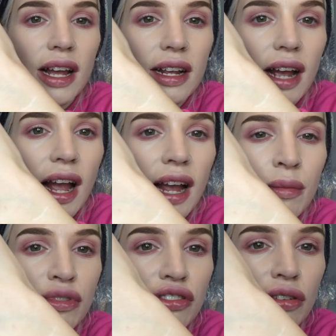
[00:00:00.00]
Like
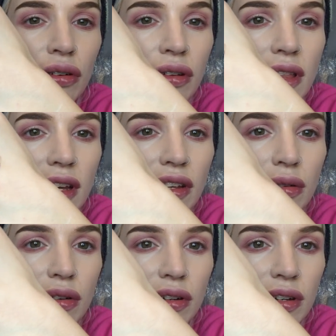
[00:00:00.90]
I'm sure that
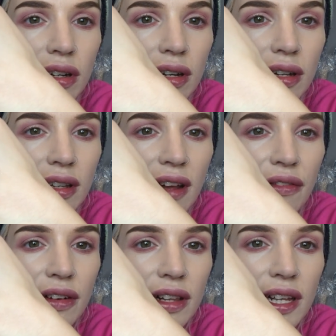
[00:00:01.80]
you could
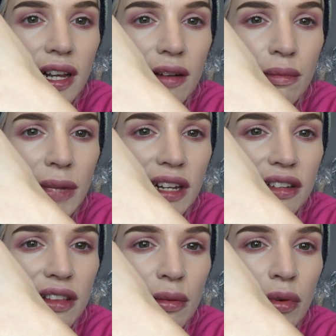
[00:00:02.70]
definitely kind of
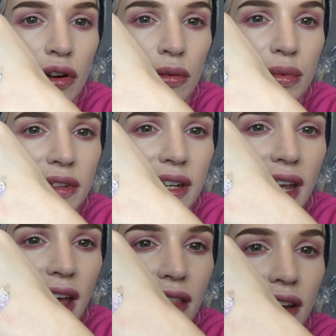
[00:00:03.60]
mix them up
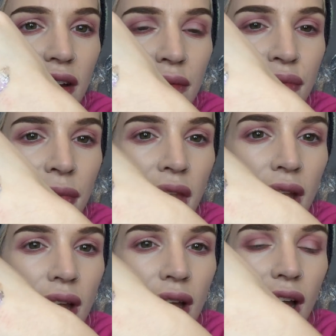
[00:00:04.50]
together
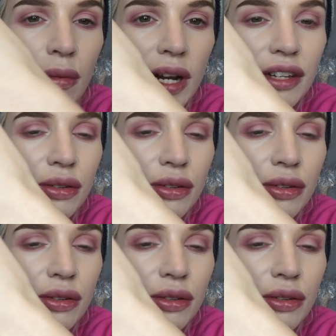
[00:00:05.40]
and when